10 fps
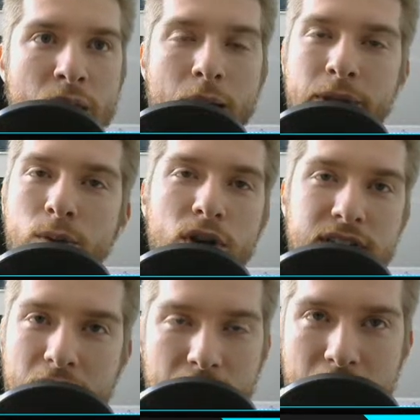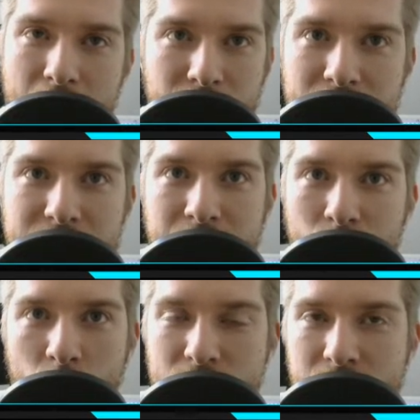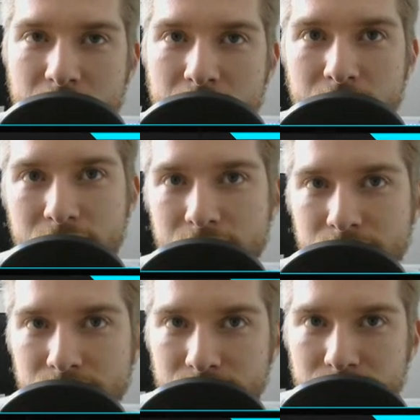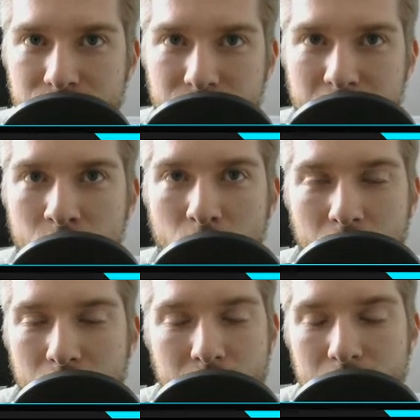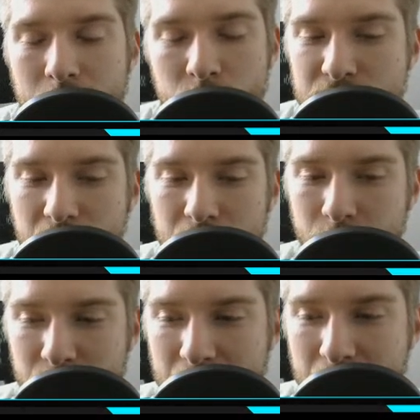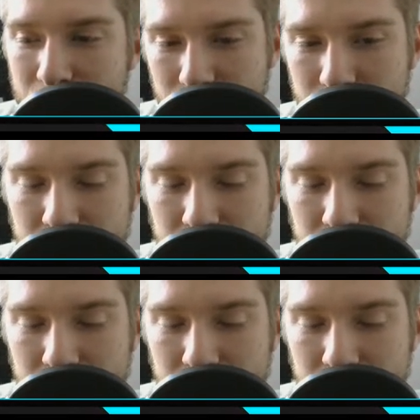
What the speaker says: I mean, it was kind of obvious that he wasn't going to he was going to be out of